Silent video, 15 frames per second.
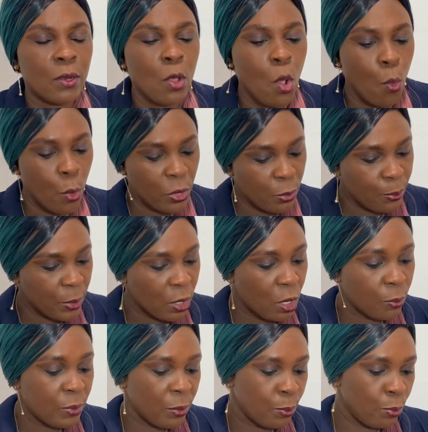When you pick
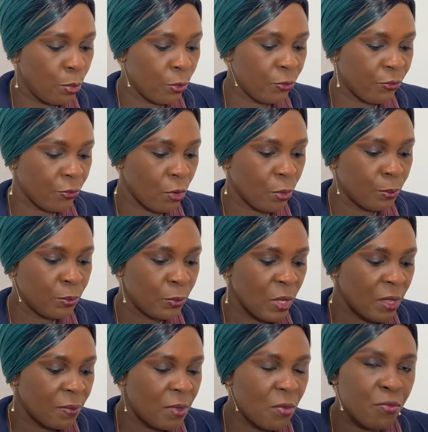up the blue form,
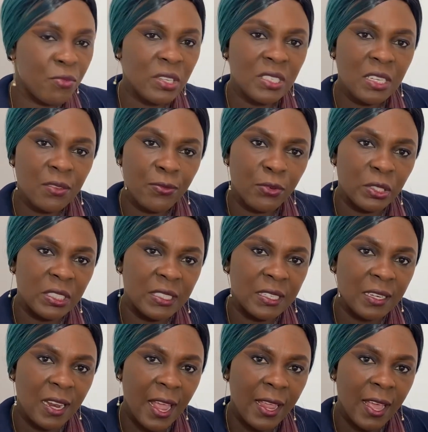the reason for the
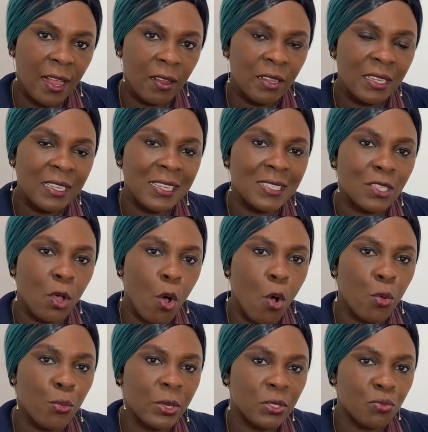denial is
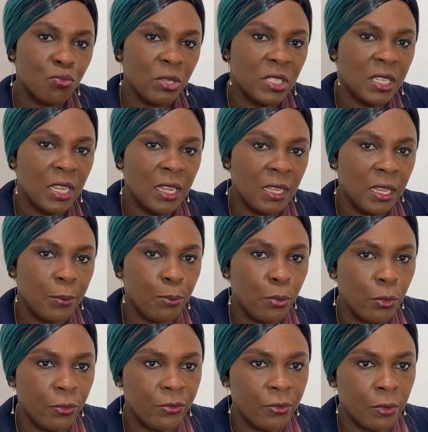always written in the
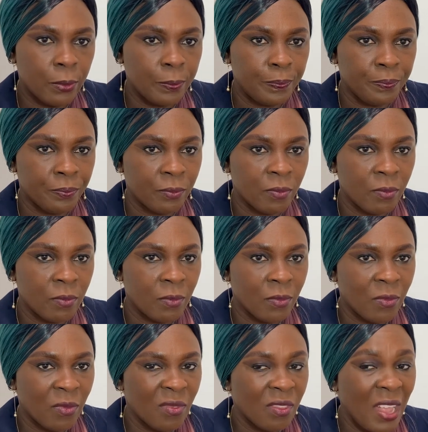blue form.
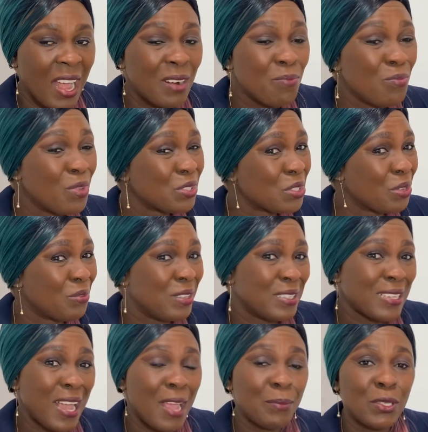And most of the
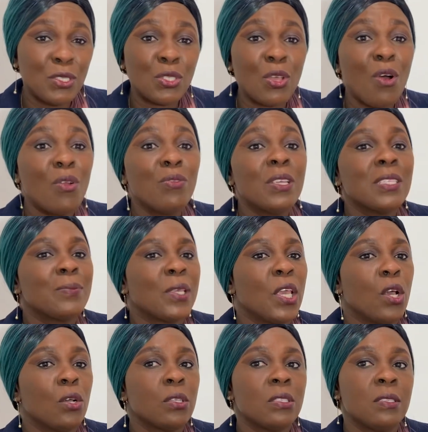time, it's always
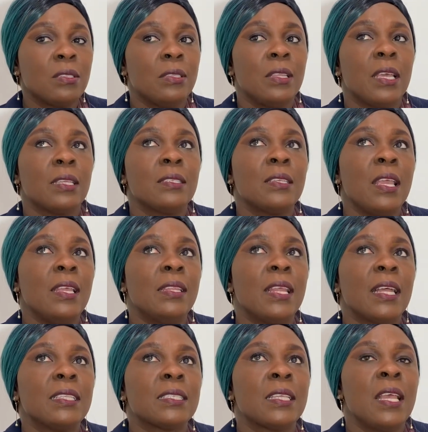because they are saying that